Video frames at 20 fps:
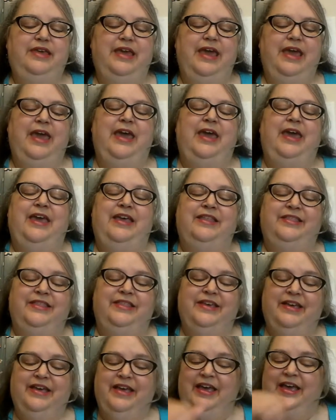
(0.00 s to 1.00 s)

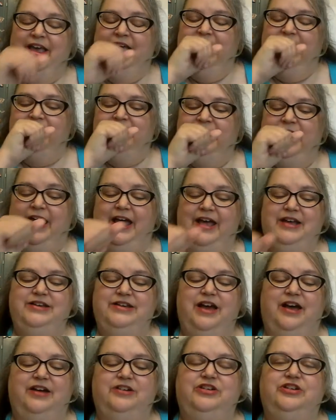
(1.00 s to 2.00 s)
And the eye
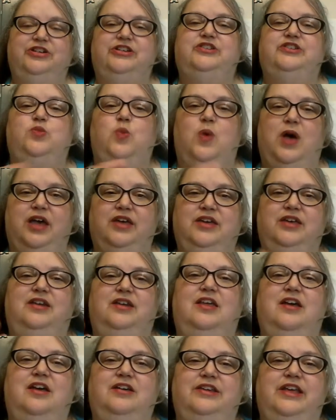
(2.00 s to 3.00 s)
doctor is walking
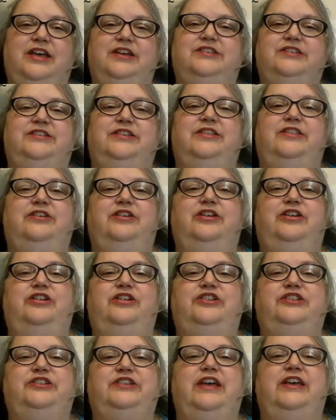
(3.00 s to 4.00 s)
along next to the
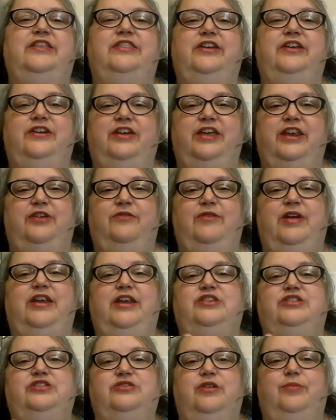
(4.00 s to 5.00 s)
nurse, and they're getting
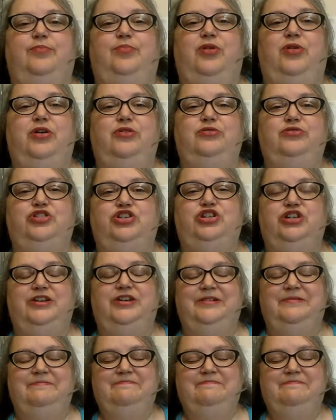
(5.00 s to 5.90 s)
ready to approach.